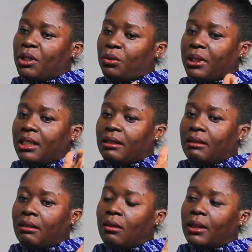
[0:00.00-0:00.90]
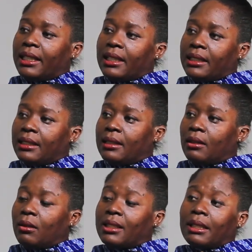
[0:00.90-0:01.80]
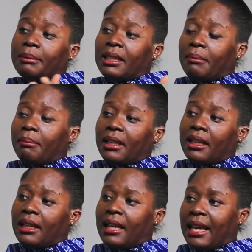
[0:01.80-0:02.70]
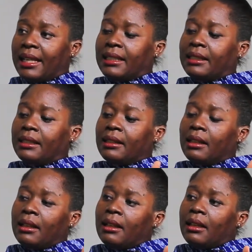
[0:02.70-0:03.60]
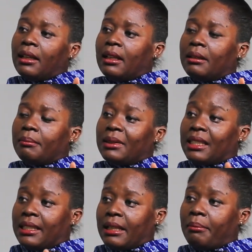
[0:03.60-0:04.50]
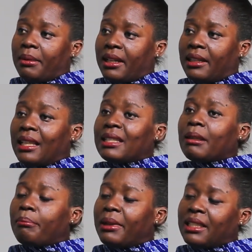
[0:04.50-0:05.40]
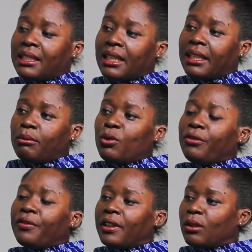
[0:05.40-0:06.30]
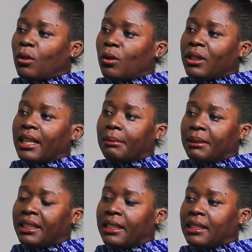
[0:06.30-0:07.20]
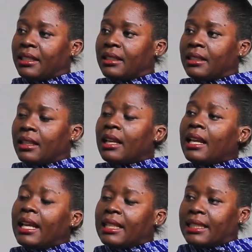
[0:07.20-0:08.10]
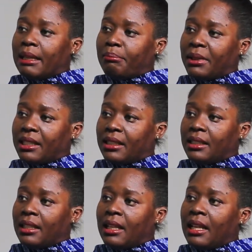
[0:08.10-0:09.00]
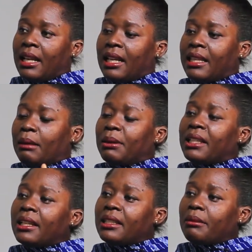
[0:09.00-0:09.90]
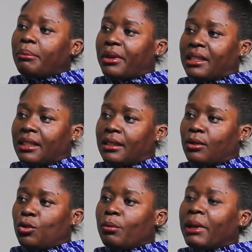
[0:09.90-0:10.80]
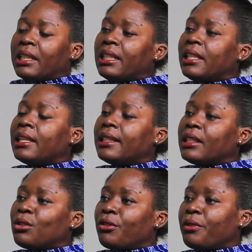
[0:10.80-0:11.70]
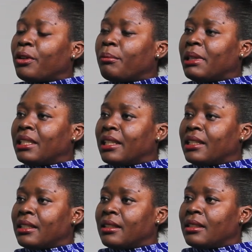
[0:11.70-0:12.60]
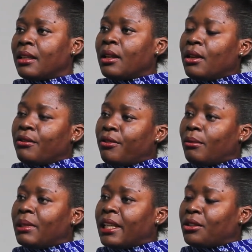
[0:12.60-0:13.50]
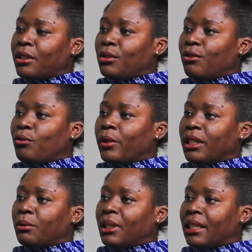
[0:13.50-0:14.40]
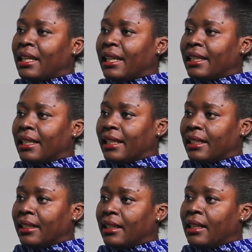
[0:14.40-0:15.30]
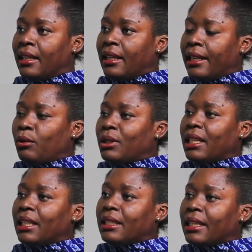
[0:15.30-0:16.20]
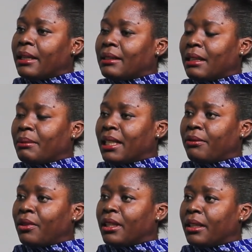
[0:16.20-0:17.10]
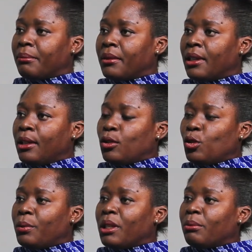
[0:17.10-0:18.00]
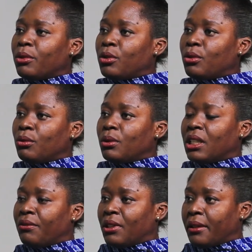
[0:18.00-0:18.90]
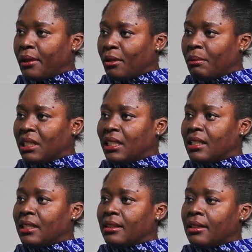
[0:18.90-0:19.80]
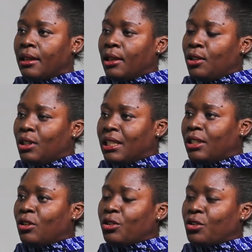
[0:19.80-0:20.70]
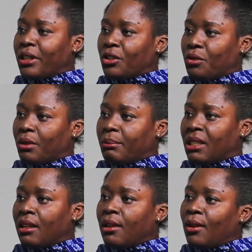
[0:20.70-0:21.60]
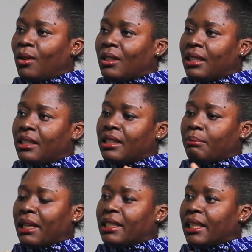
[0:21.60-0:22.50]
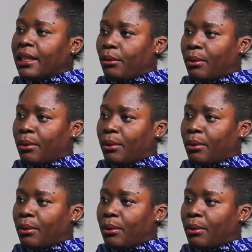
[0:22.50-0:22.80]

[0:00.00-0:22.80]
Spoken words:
between August or September and December, that's the best time to fill all the applications and submit it. And the application process, you might need letters of recommendations from lecturers you've worked with here in Ghana. And it will take some time for them to be able to give you the recommendations. You need your transcript. All these might take a